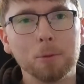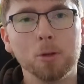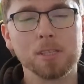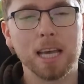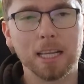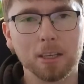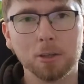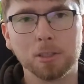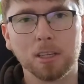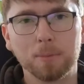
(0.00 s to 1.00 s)
who's the head
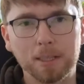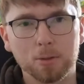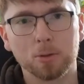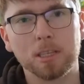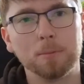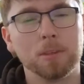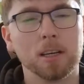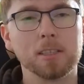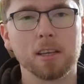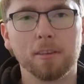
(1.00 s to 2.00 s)
coach in the mentorship,
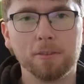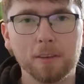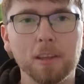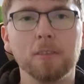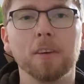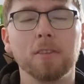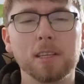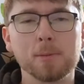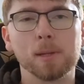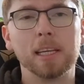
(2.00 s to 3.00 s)
does a 50-50
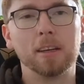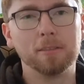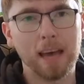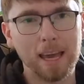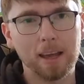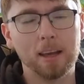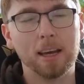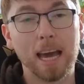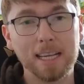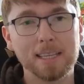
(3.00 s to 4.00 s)
split of
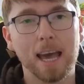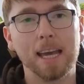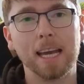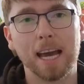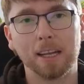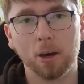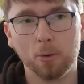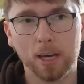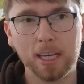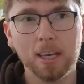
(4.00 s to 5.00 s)
8A and
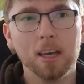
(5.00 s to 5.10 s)
OA.